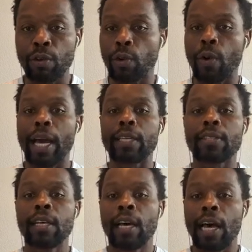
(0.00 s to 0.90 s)
to
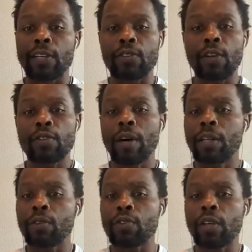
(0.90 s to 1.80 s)
Christ, I start to
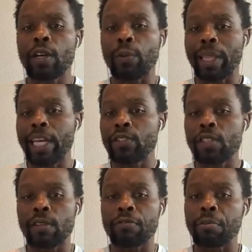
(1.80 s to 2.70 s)
understand
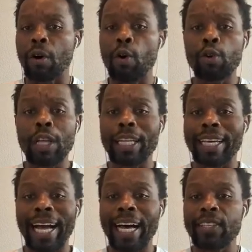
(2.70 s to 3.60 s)
relationship from a whole
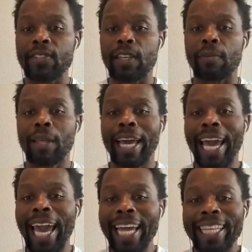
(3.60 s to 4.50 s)
nother concept.
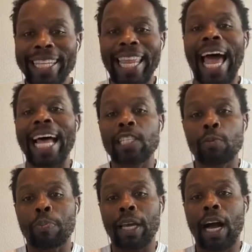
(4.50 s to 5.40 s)
And that's
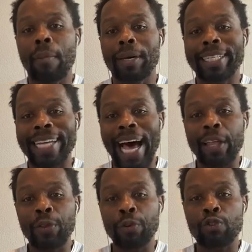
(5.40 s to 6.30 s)
become
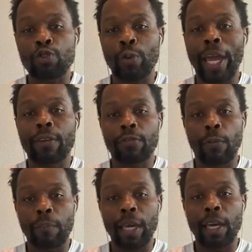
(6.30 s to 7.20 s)
another trait
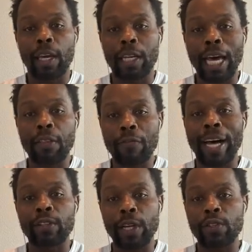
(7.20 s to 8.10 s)
for me, another
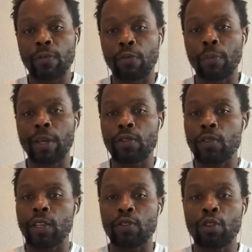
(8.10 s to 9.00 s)
foundation for me to
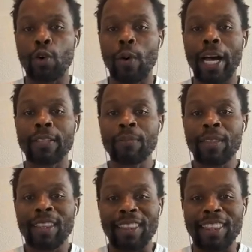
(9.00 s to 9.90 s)
says, you know what,
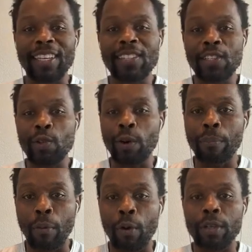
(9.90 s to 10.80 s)
this is so
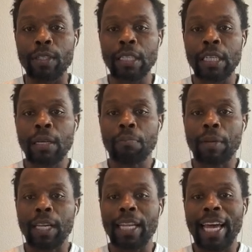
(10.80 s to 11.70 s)
important
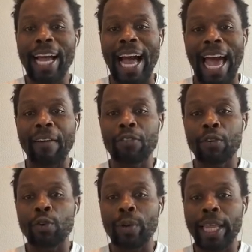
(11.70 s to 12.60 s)
meaning like I have to
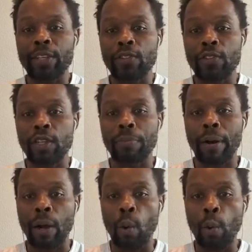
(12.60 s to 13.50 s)
do relationship
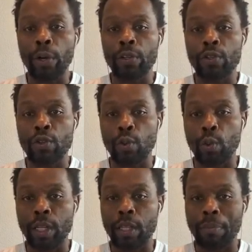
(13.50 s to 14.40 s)
according to
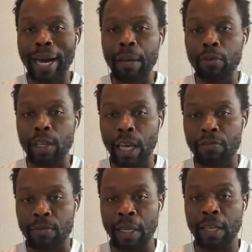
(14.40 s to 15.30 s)
what the Bible
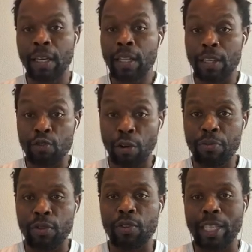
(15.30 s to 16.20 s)
gives me, the
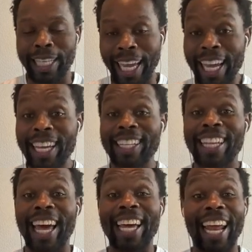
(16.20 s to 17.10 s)
scriptures, then
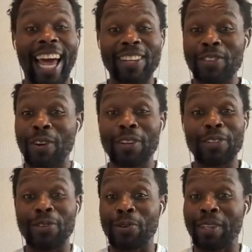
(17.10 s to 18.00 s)
that I
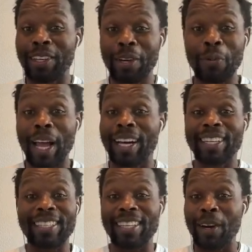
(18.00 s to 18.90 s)
starting to look around
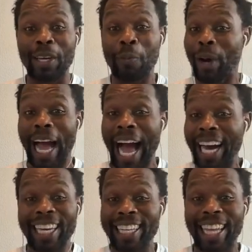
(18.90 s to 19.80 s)
and say, okay, what
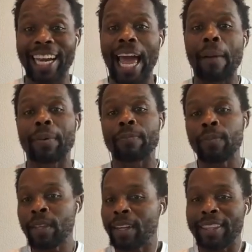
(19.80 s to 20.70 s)
how can that happen?
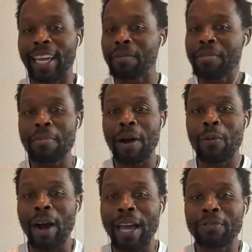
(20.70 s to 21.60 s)
Then me and my
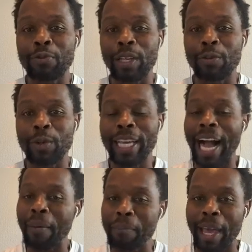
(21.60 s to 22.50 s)
wife, we we
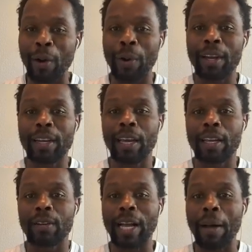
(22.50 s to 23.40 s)
got married
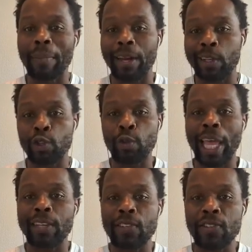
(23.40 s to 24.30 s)
and got married in
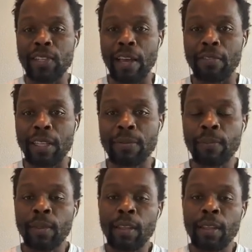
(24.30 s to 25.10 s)
2007.